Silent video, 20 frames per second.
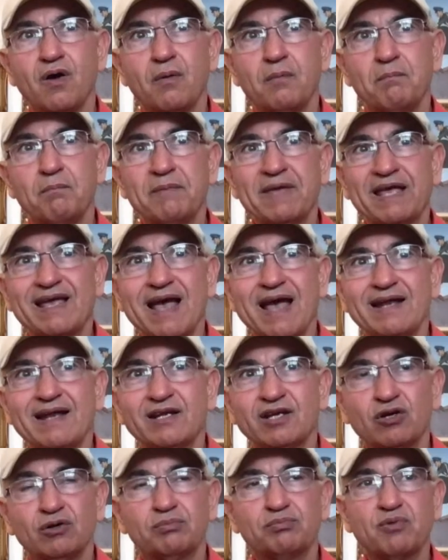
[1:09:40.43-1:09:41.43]

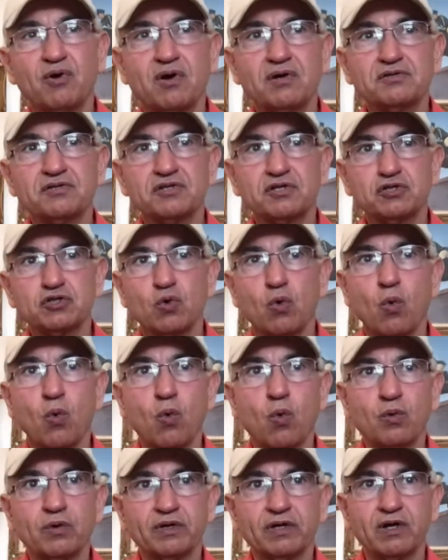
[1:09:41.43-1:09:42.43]
mechanical process,
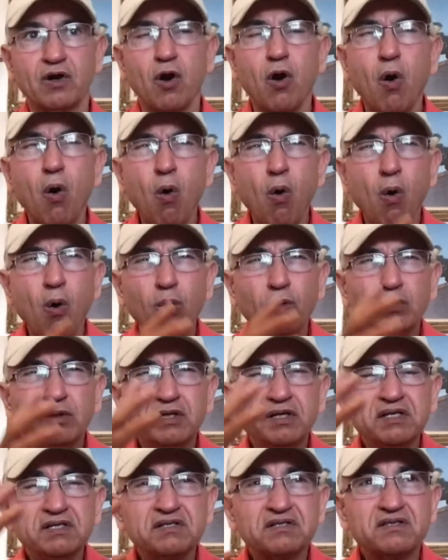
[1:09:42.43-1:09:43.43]
order, all
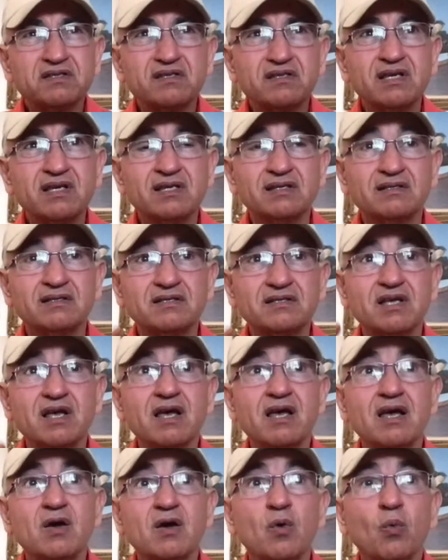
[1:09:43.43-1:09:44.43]
these things
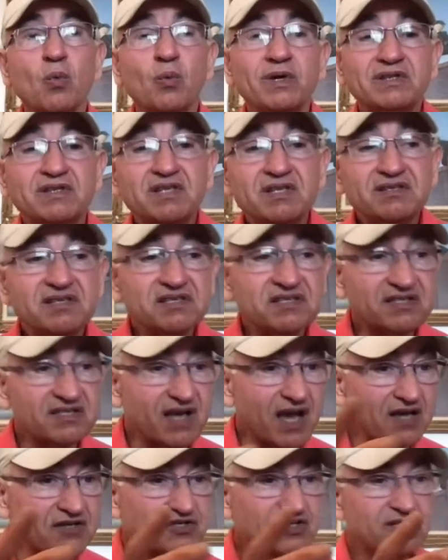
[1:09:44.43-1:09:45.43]
with the
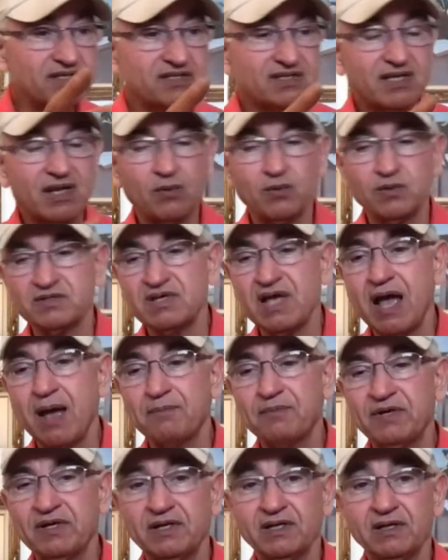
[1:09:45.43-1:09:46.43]
discussions that was
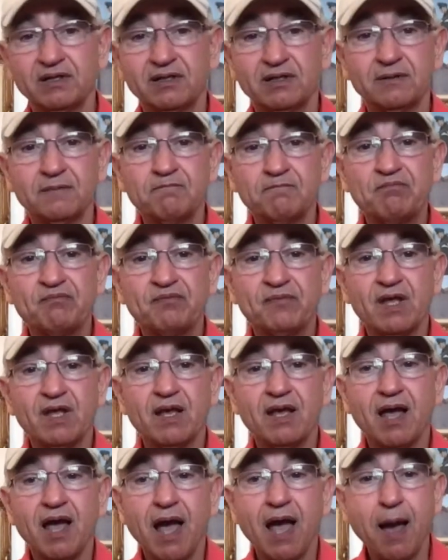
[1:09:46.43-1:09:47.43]
happening
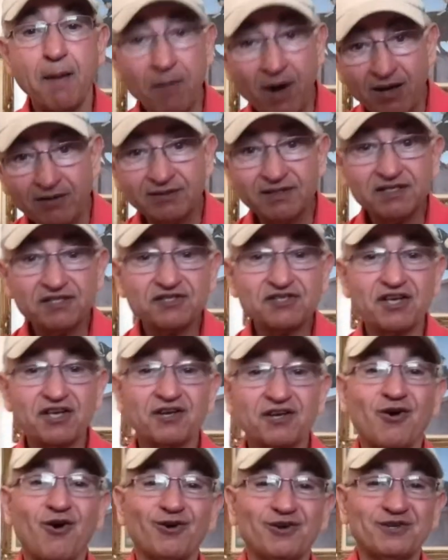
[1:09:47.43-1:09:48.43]
among these
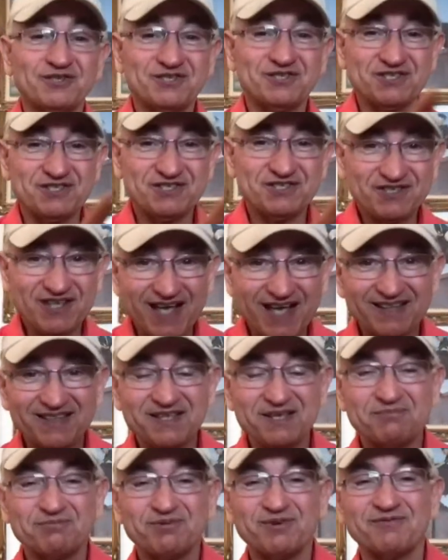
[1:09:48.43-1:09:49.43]
psychologists and
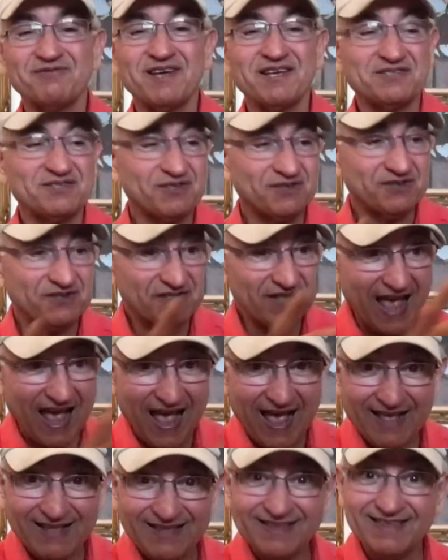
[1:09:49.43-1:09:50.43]
the professors
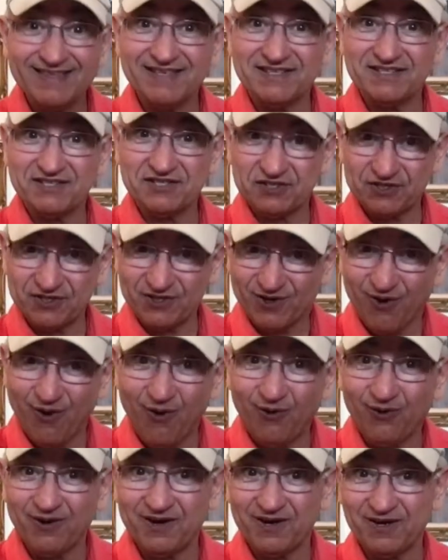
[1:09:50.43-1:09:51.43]
and this
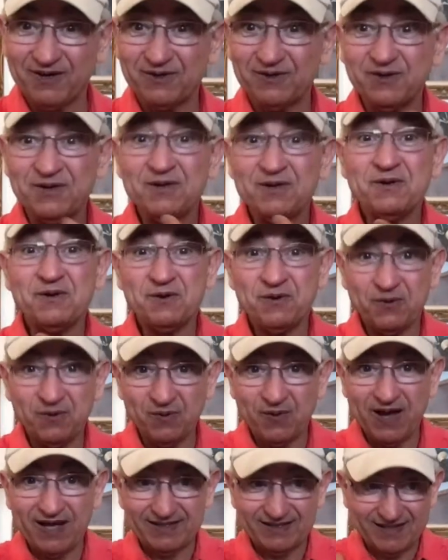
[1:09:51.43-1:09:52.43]
scholar
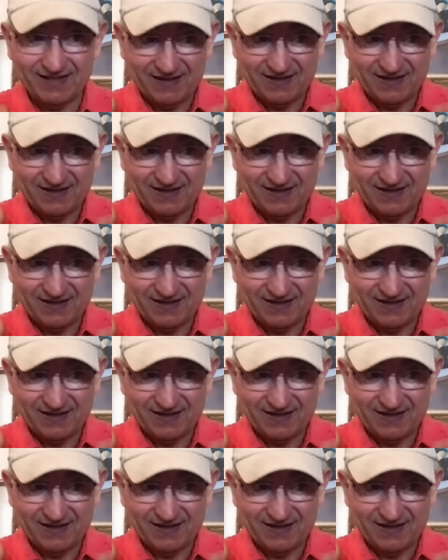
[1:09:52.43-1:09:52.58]
who had